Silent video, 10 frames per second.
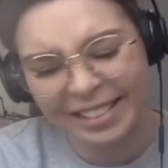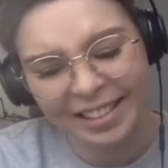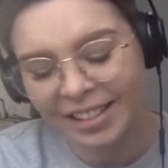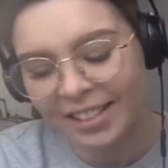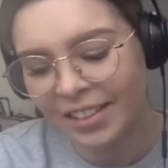
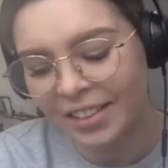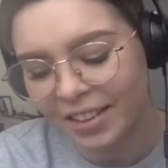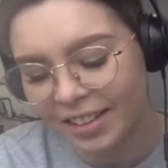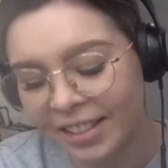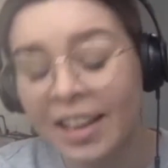that's so
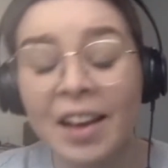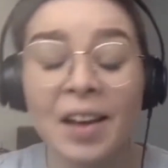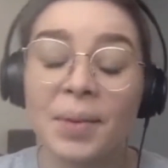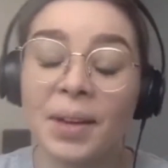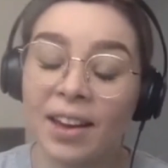gross.
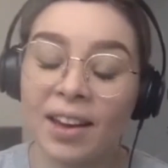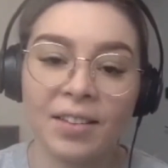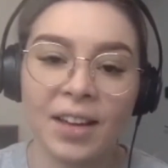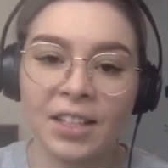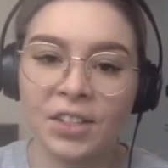But
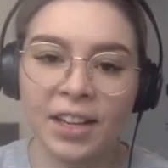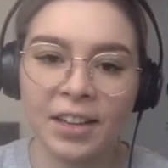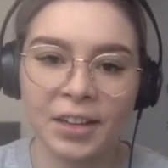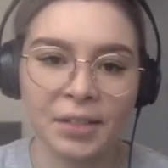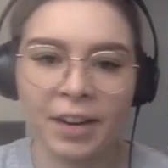yeah,
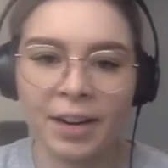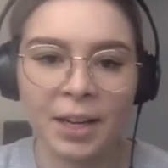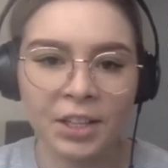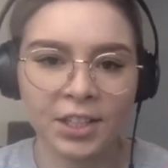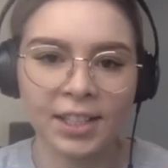Australia is very
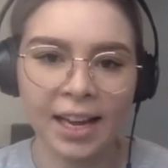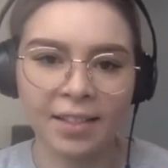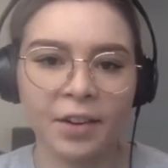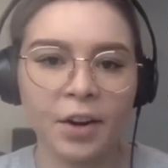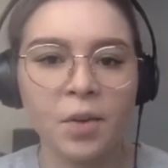much set
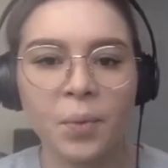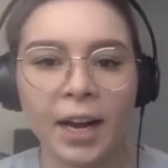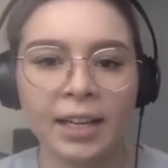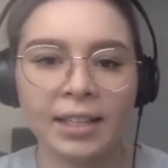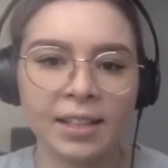in their own
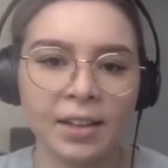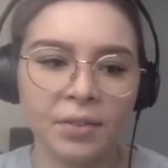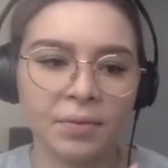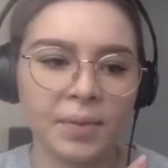ways and they're